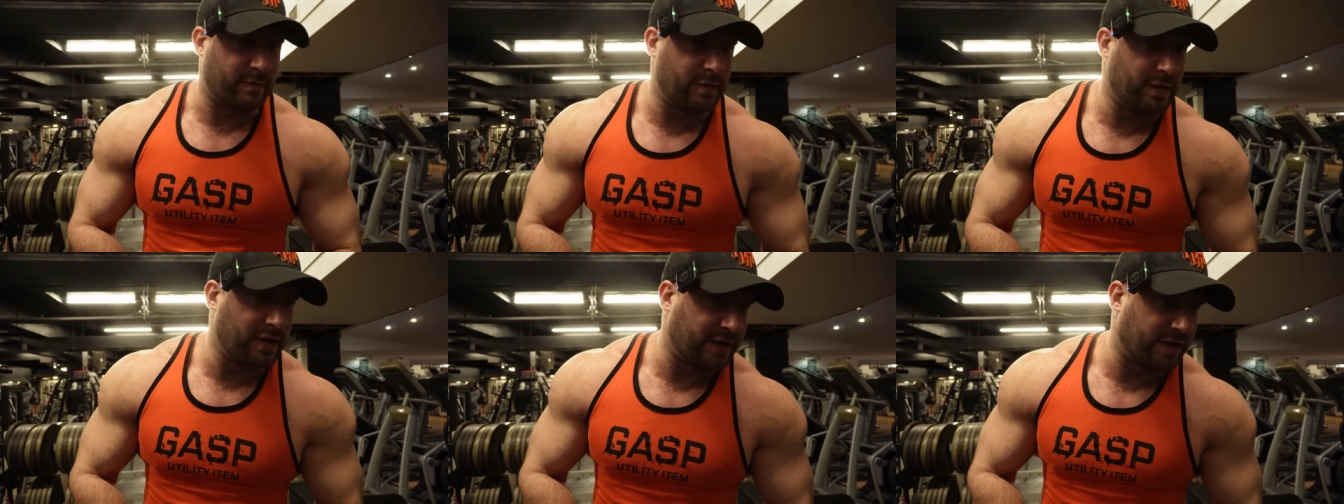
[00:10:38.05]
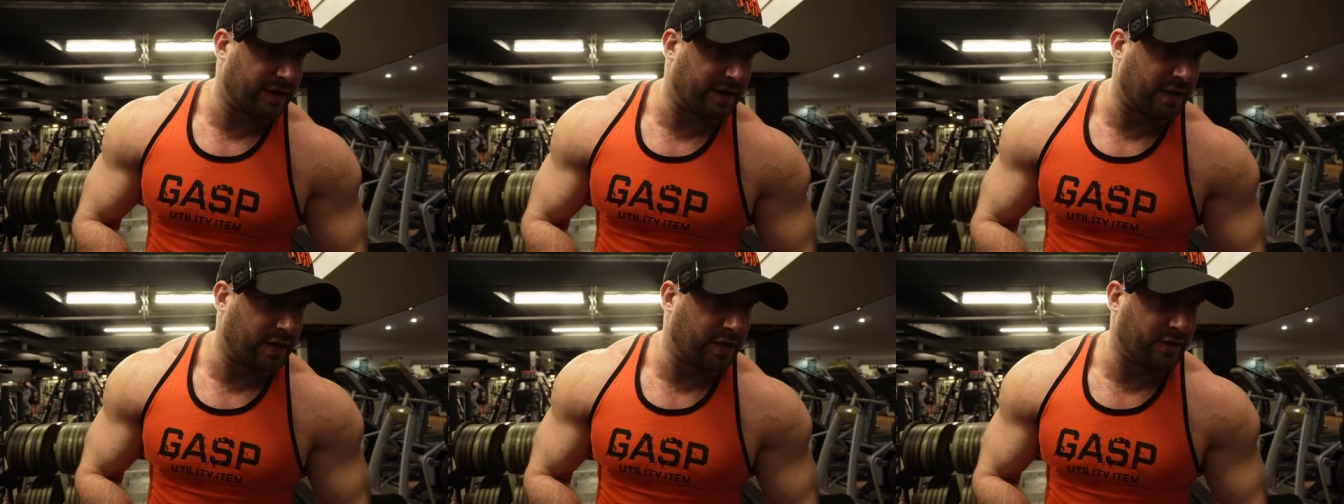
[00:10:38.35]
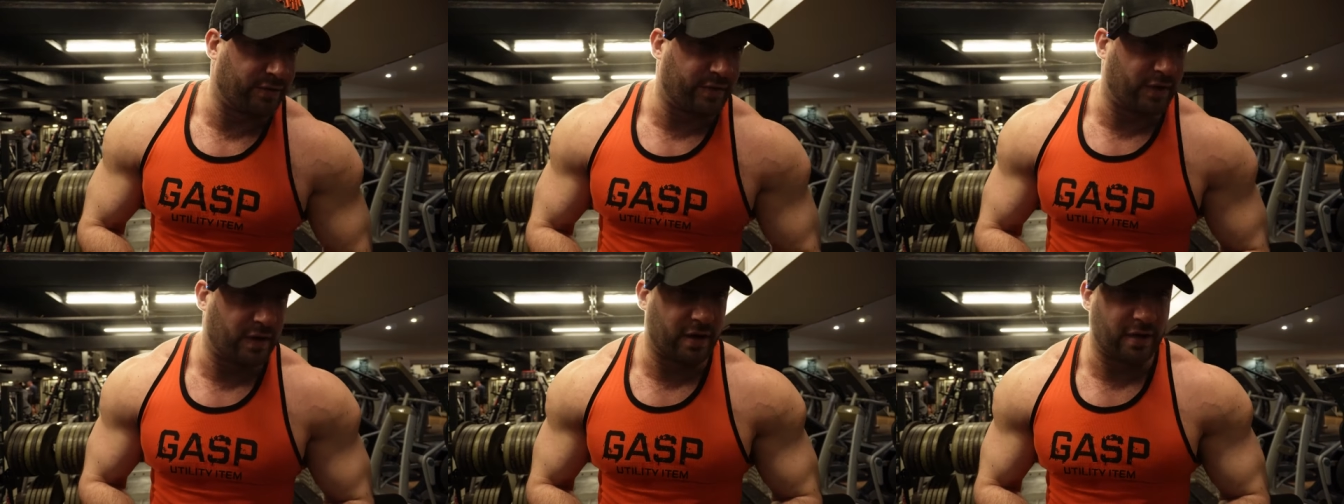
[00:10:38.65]
I'm only going to go
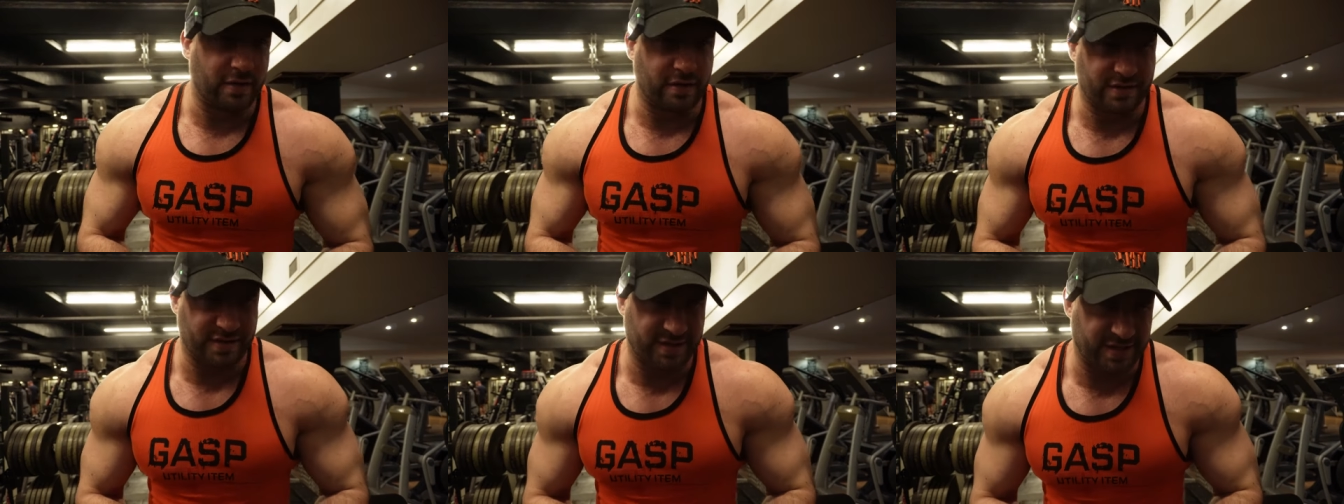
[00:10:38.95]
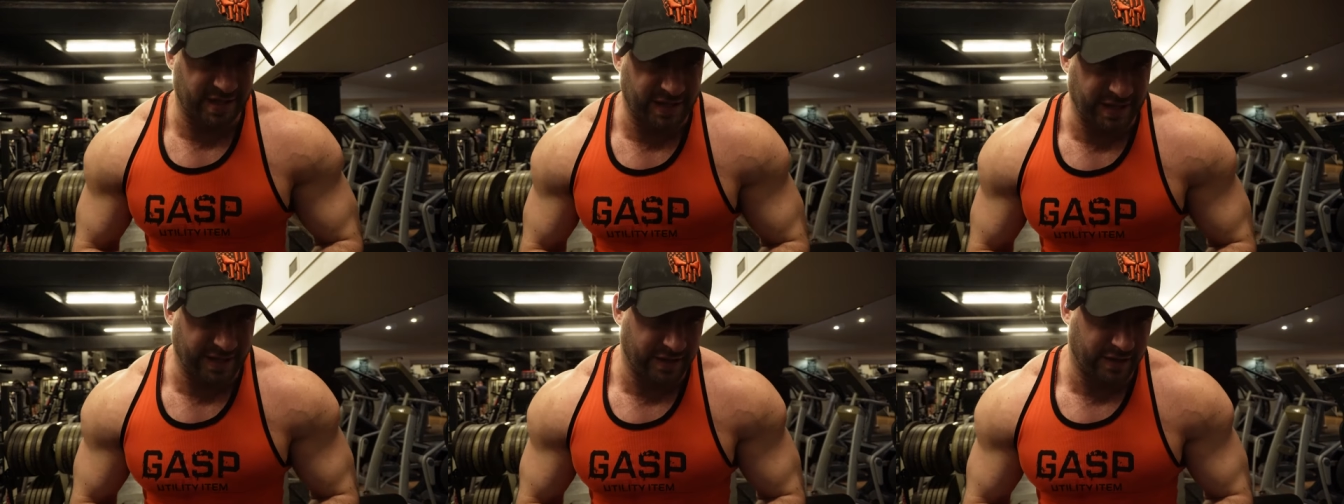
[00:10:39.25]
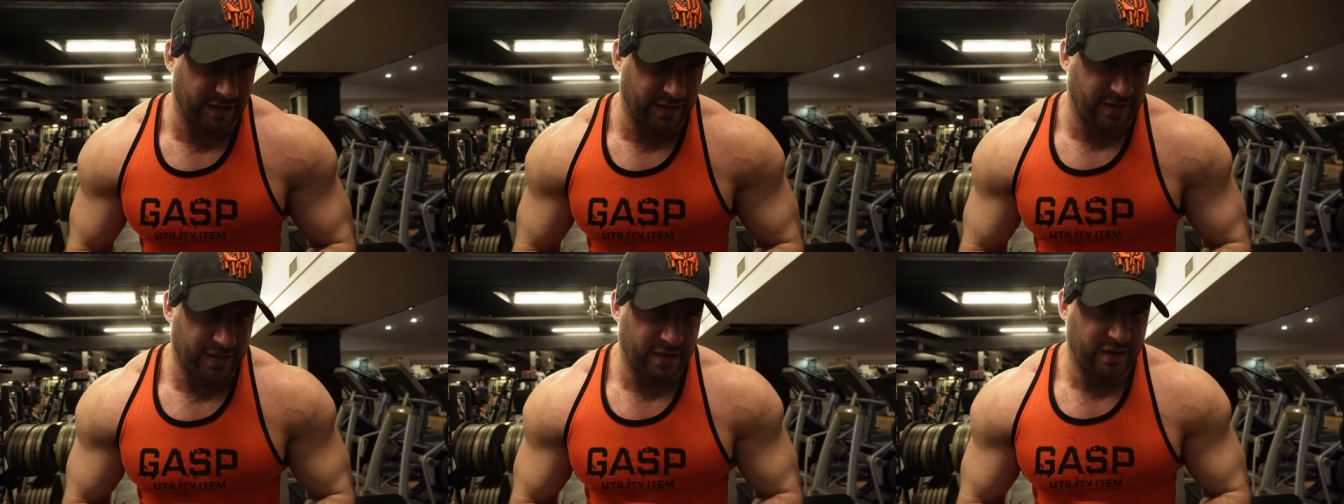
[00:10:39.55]
for, you see,
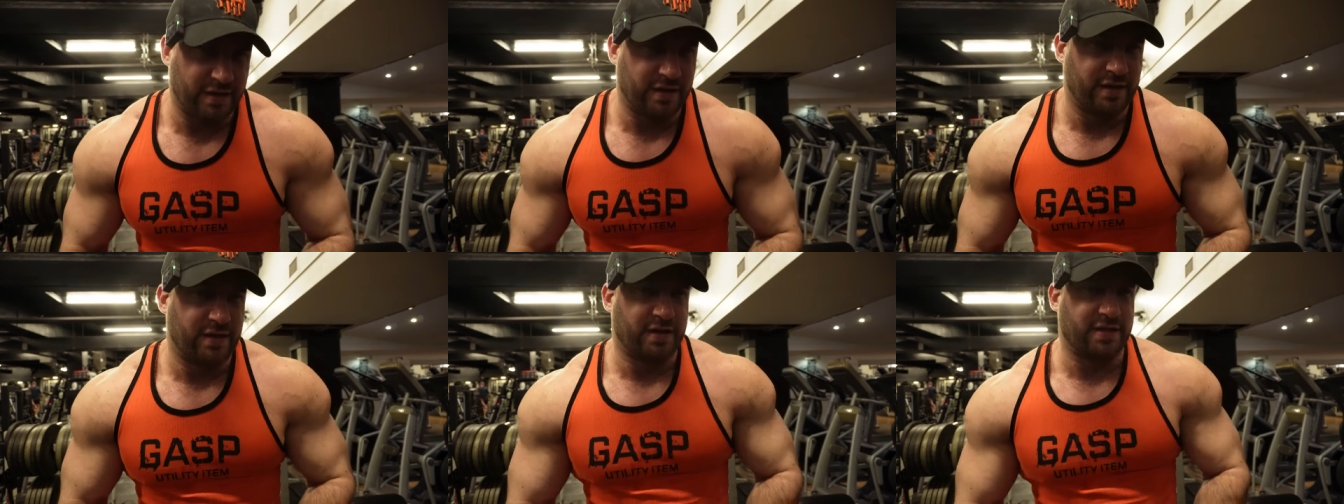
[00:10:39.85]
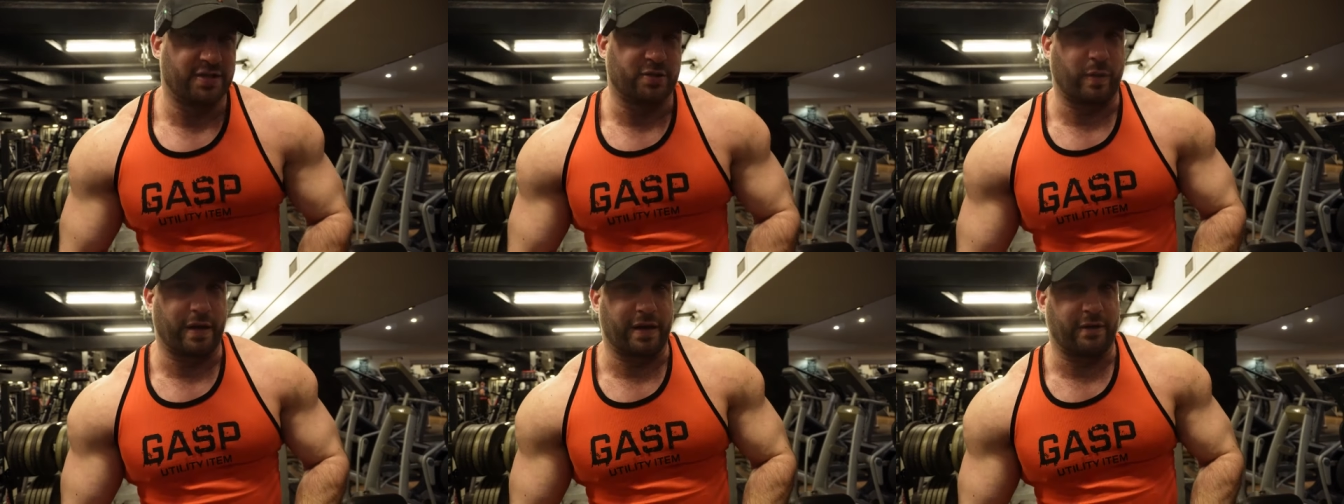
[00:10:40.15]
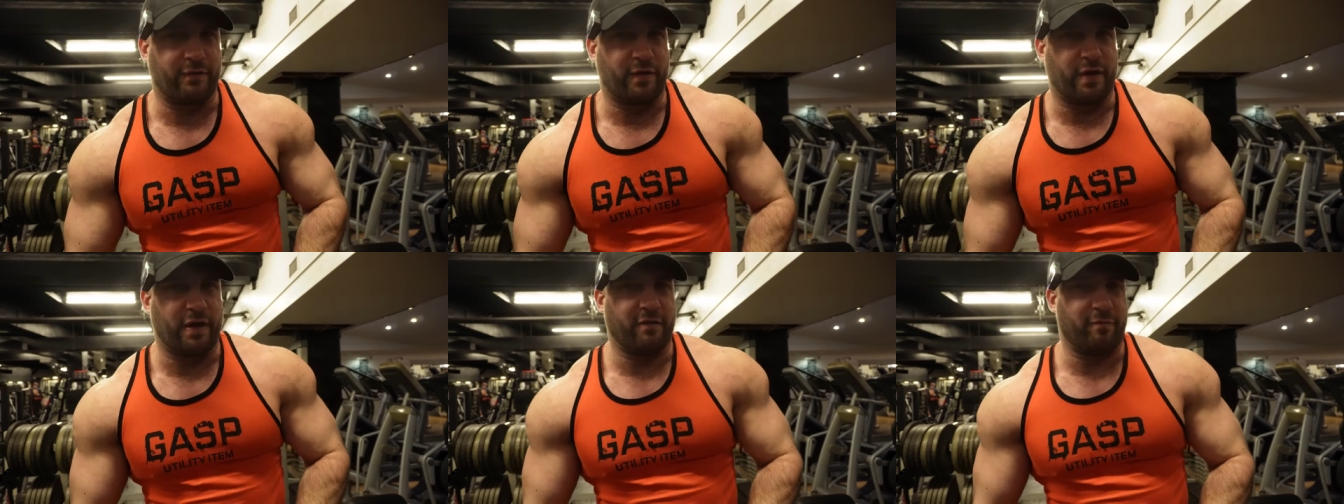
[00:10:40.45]

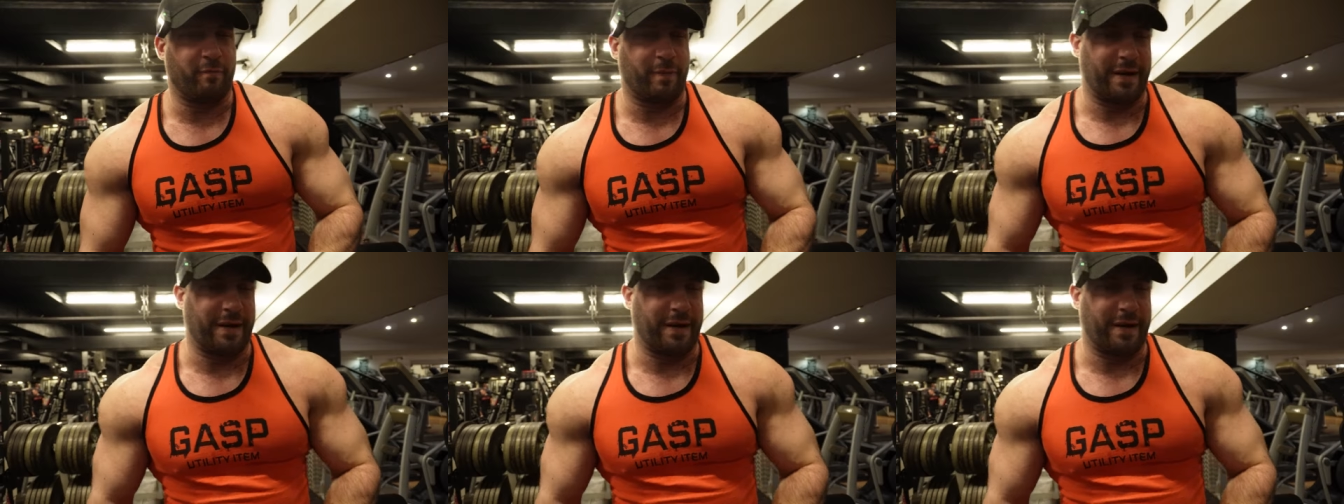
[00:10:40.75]
25